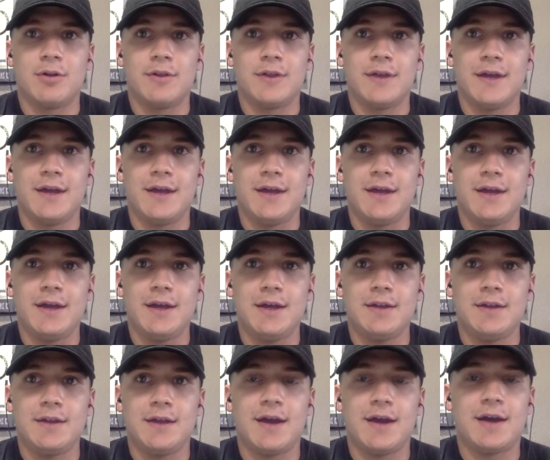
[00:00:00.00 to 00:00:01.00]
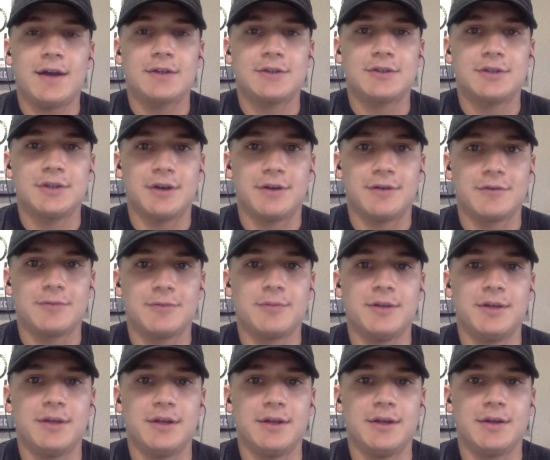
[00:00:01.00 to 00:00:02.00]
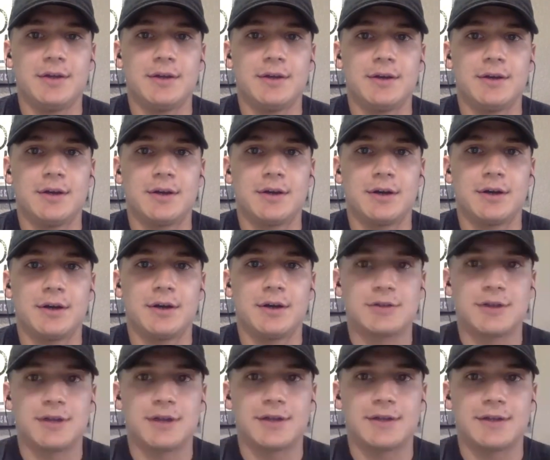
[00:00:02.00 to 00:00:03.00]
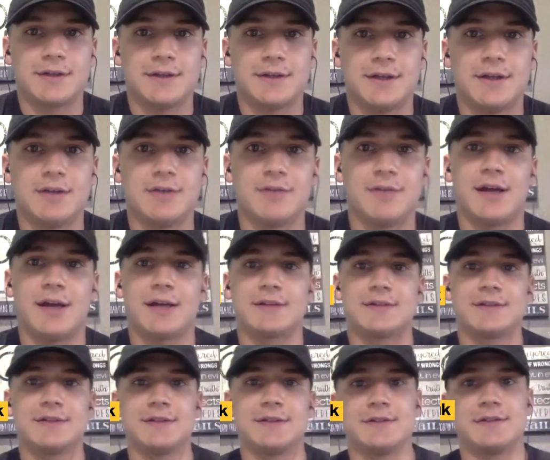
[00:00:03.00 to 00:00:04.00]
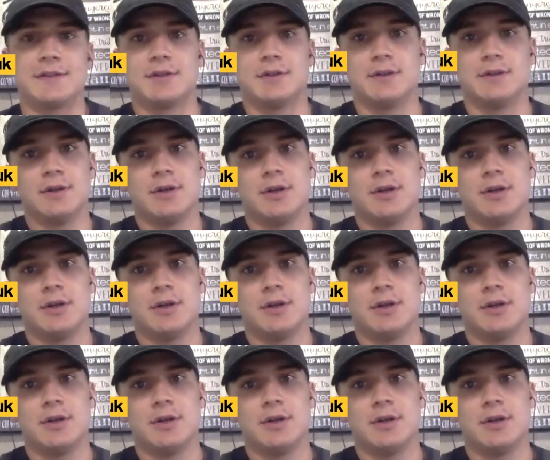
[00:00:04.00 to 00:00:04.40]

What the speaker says: they actually offered me a contract at the end of last season.